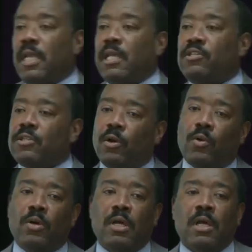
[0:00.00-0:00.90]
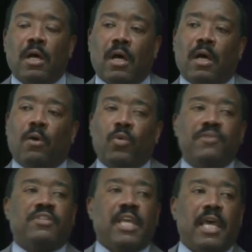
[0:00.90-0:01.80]
And so uh,
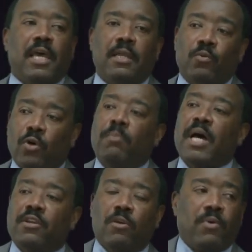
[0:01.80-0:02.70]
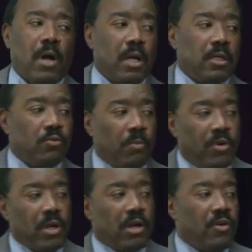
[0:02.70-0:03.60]
we've said we'll buy your product, we'll
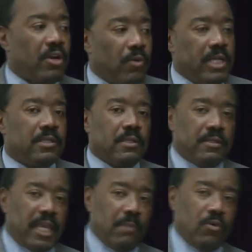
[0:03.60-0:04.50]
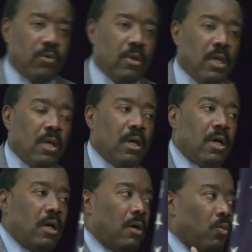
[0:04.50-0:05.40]
bring our credit rating to the table,
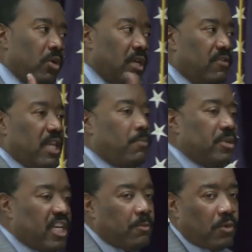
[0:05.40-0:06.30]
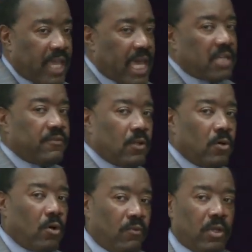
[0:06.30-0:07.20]
uh, we'll give you that predictable cash
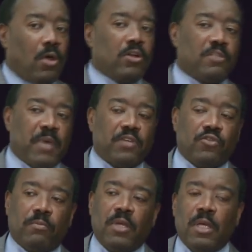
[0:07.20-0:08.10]
flow over long spectrum,